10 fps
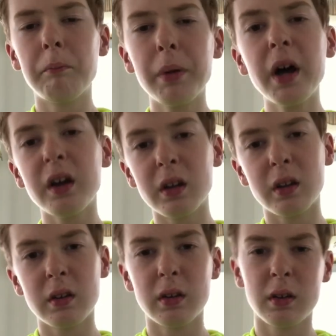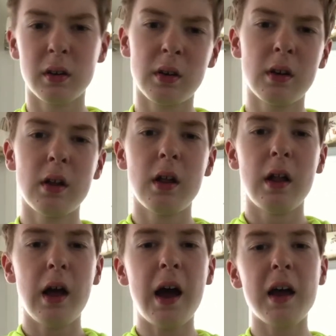but
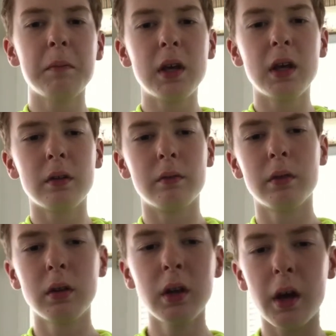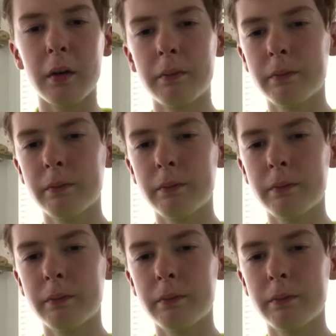I mean, yeah,